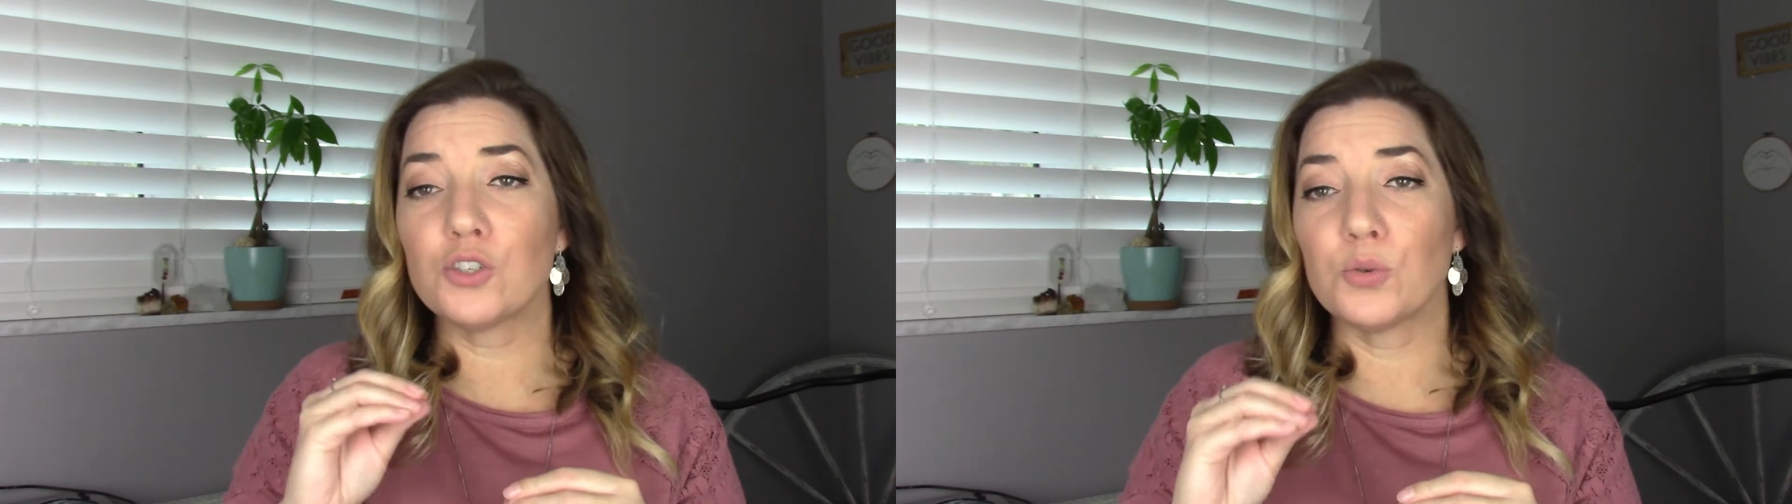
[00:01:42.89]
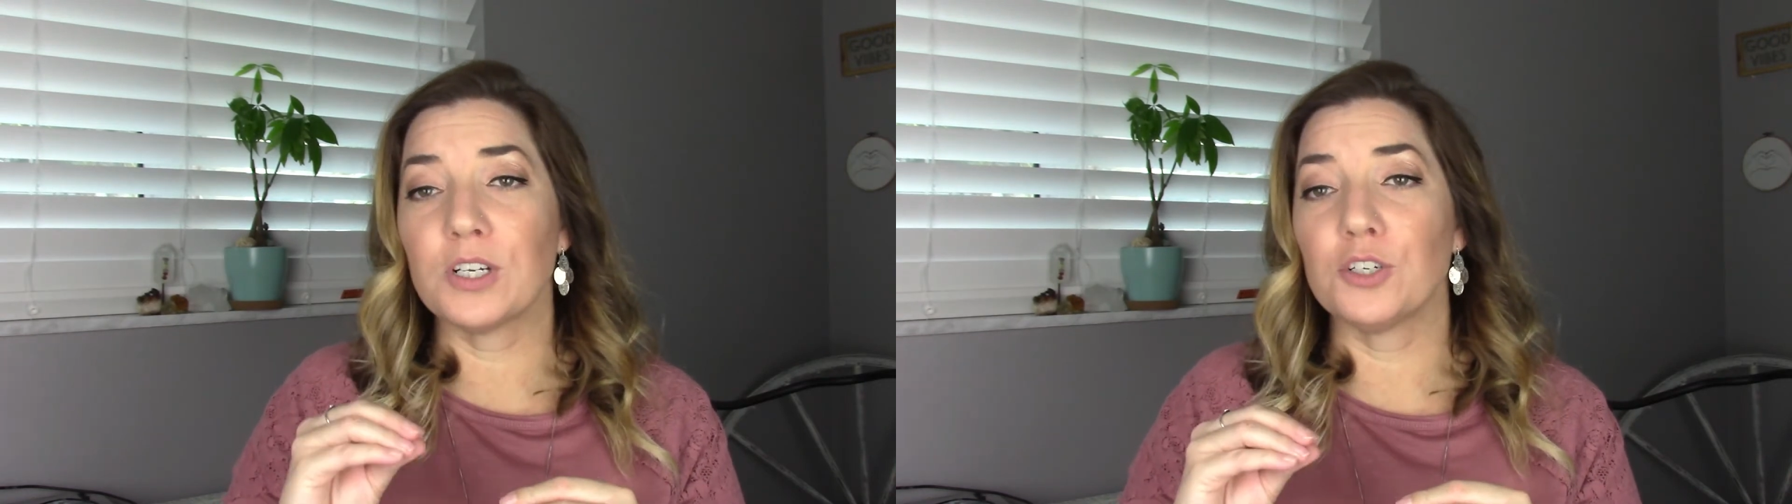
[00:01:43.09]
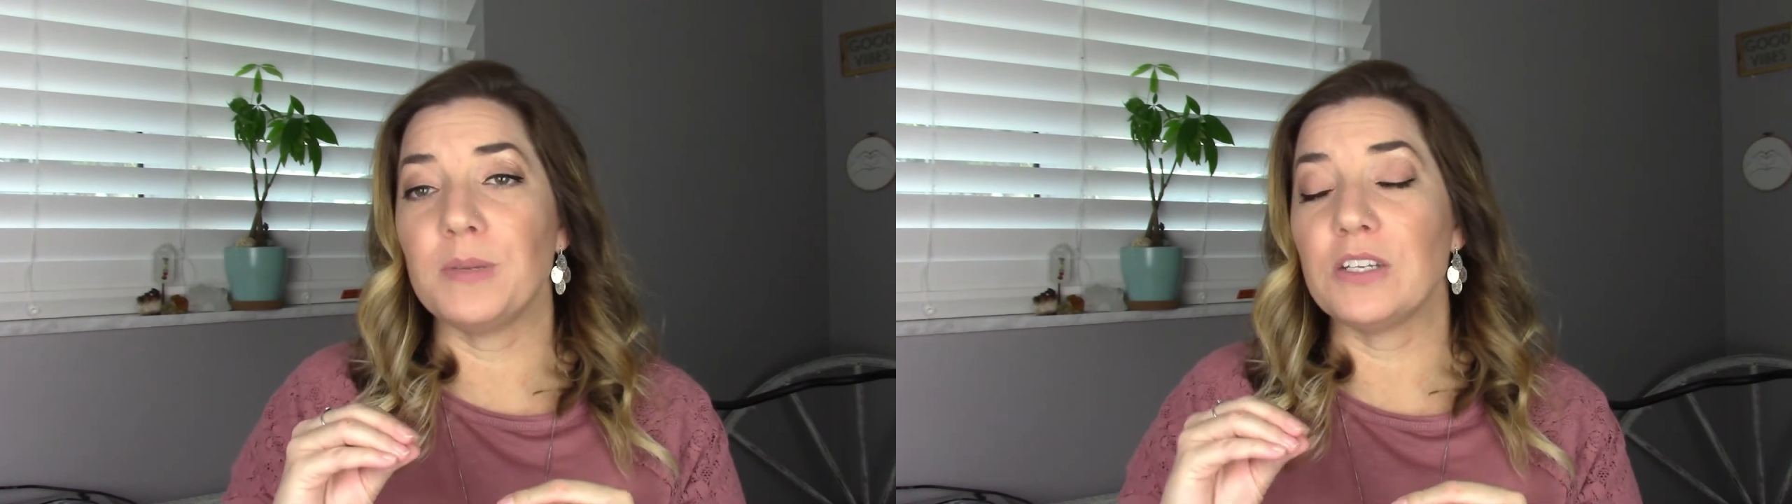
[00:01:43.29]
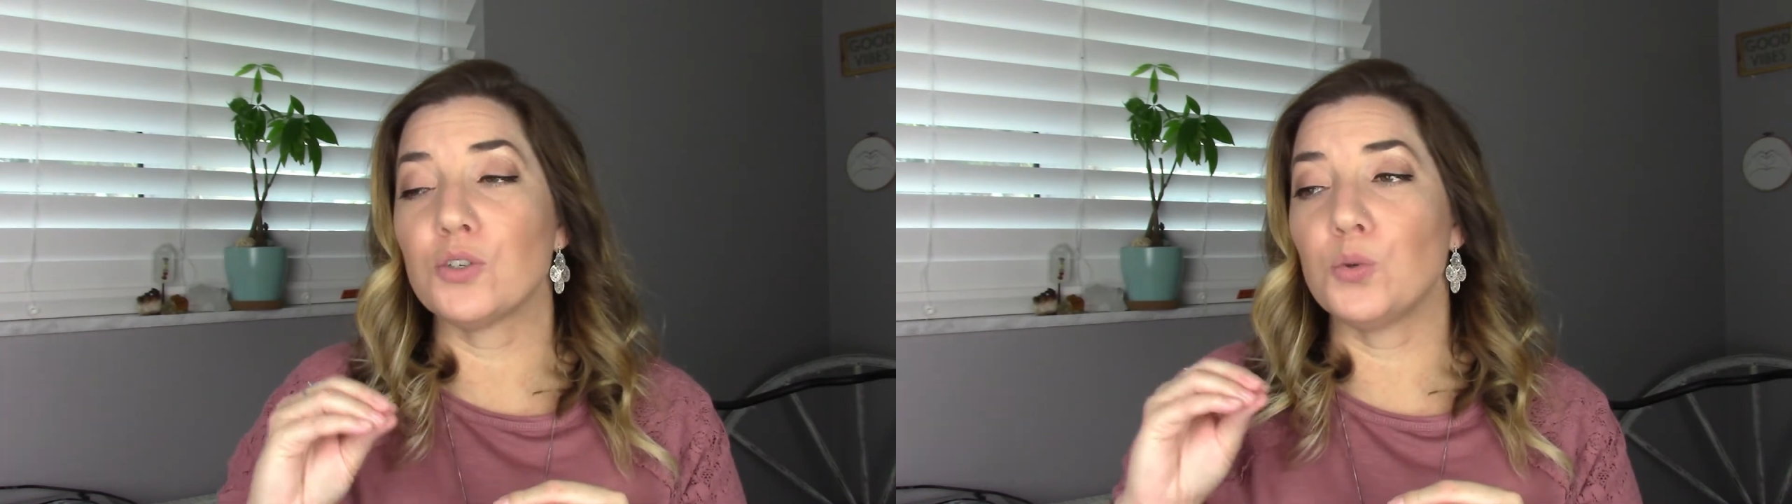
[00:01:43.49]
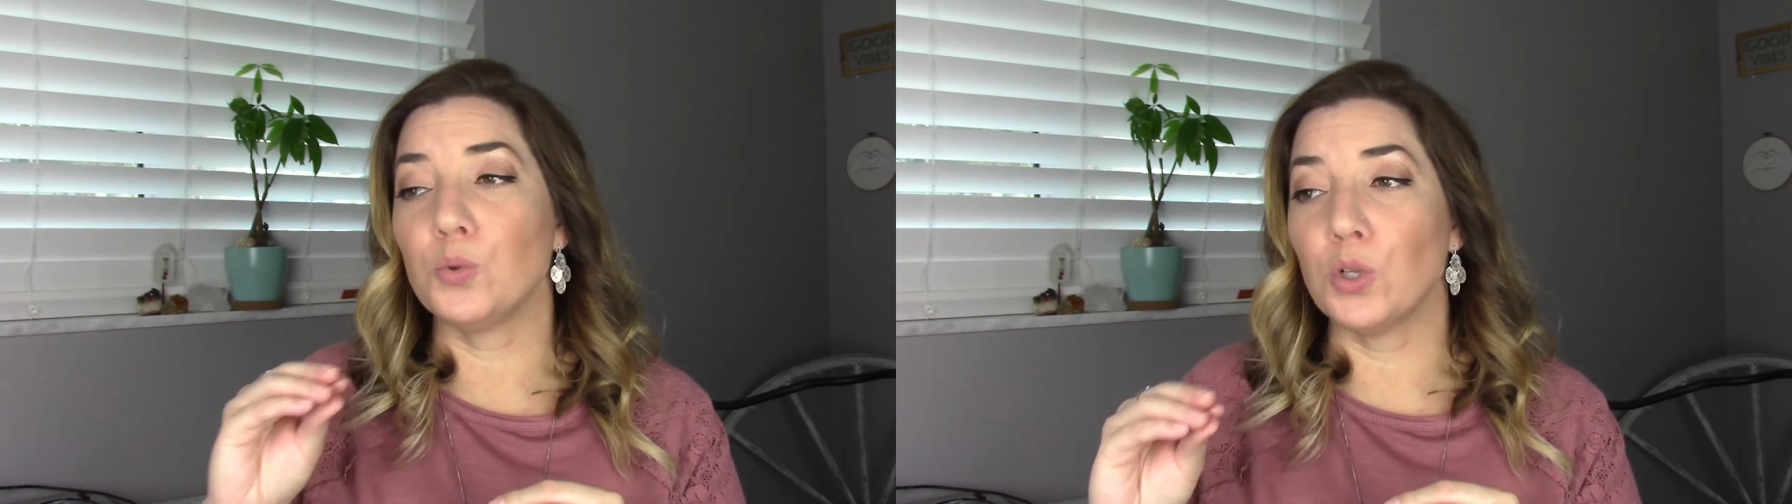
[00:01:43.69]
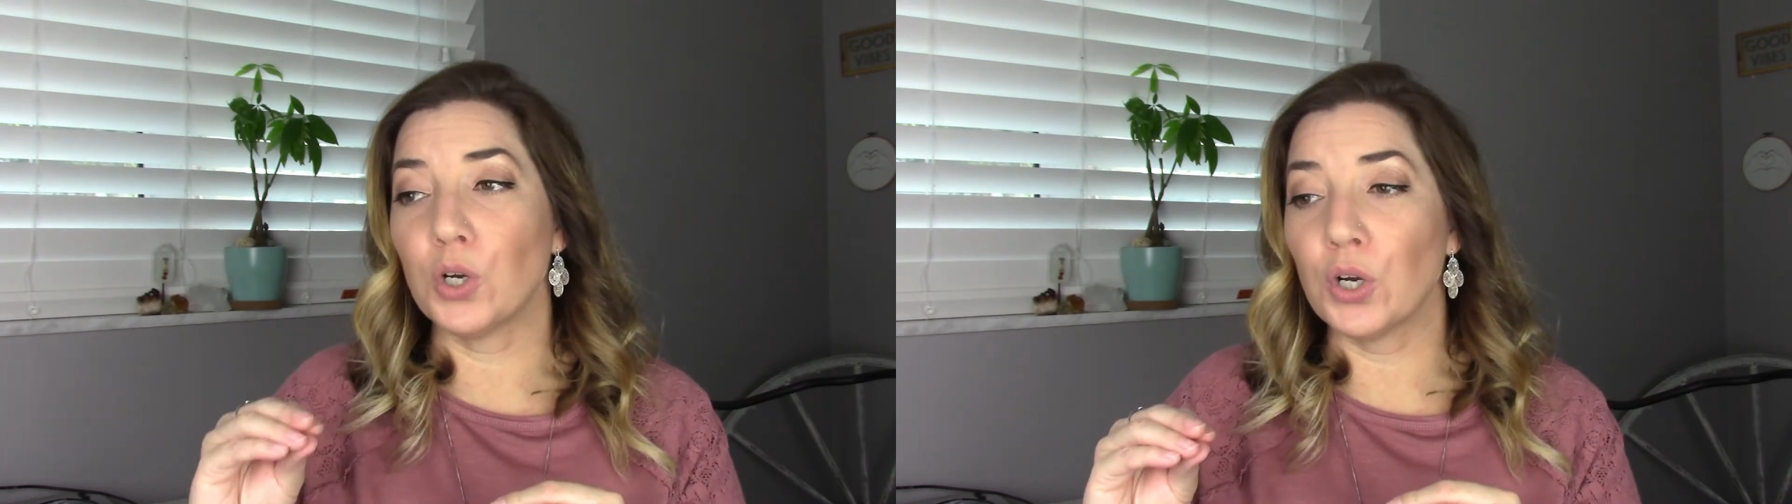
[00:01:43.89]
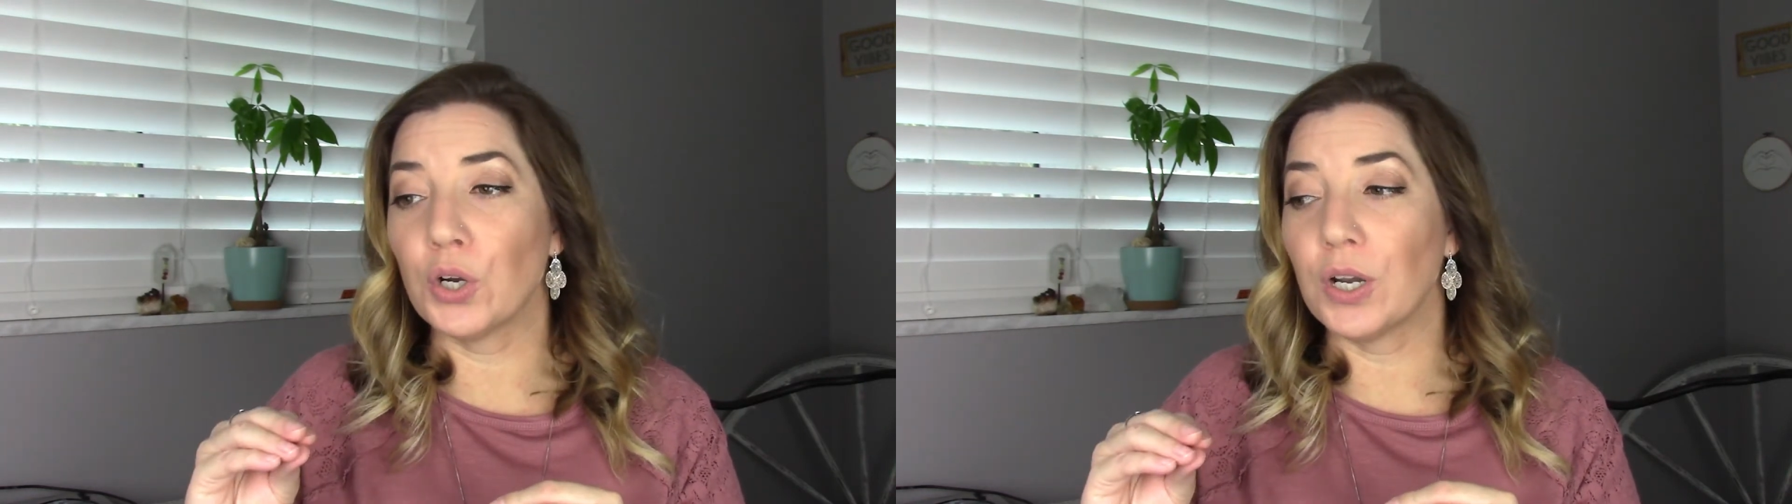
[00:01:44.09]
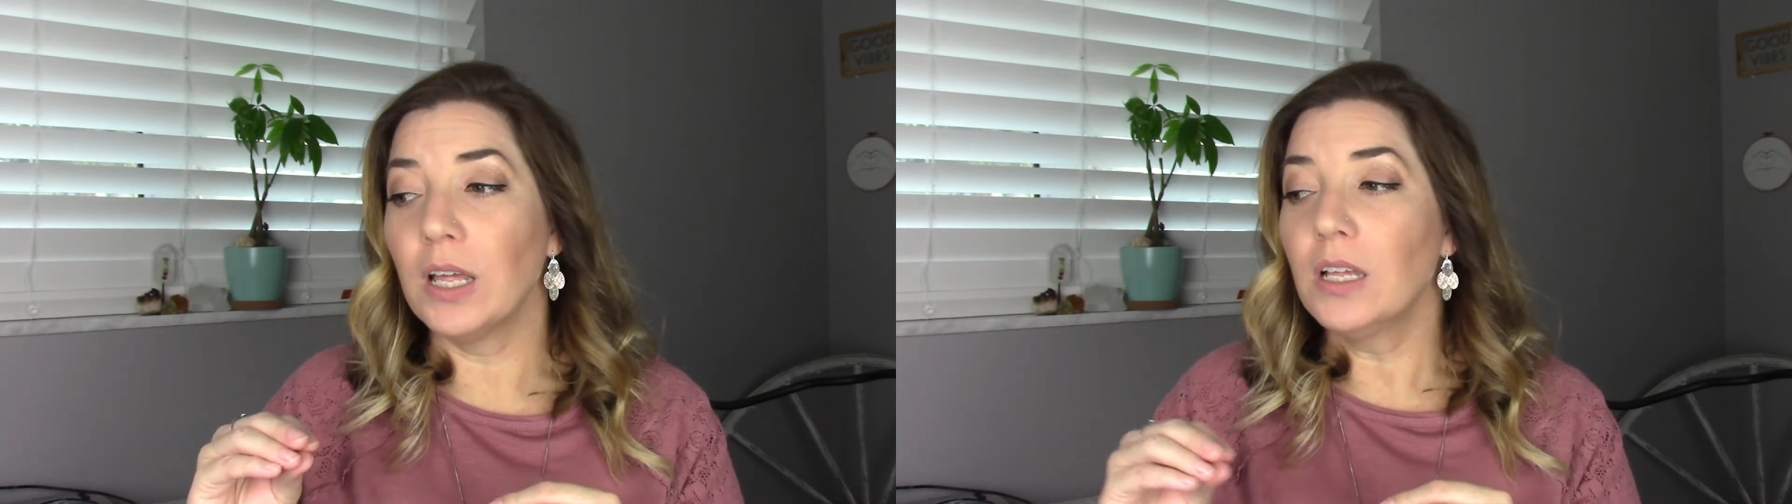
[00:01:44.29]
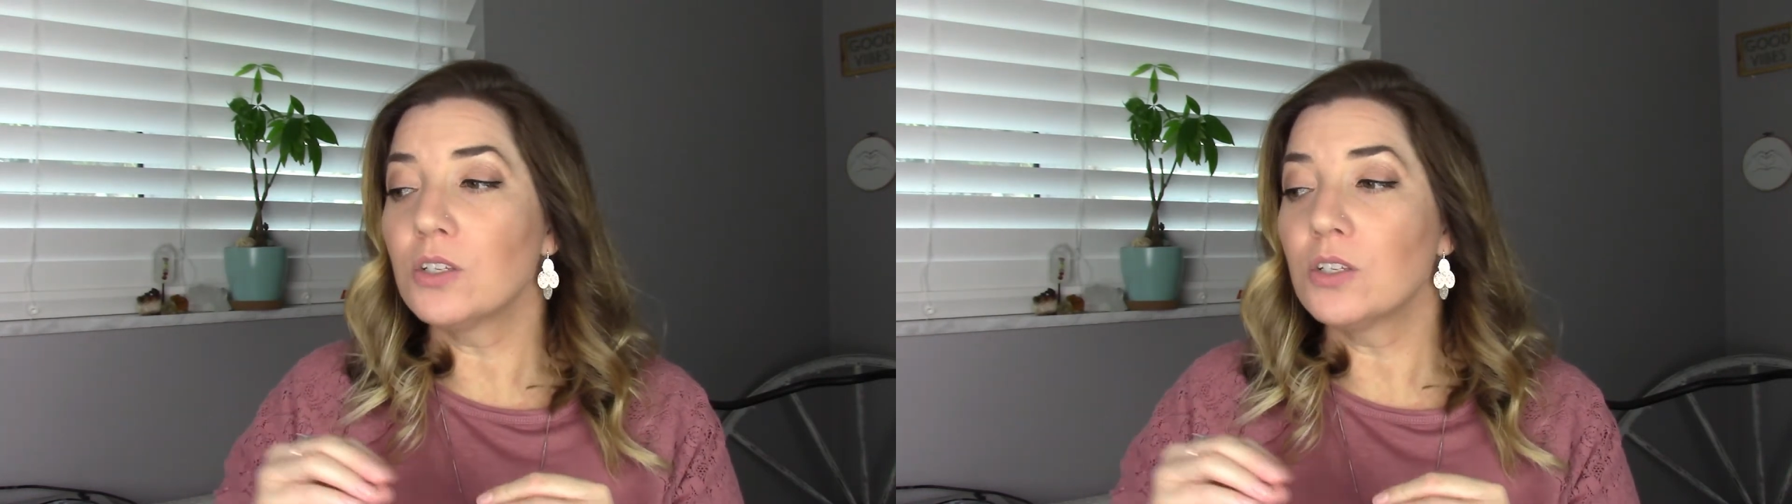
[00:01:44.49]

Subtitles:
triggered me to learn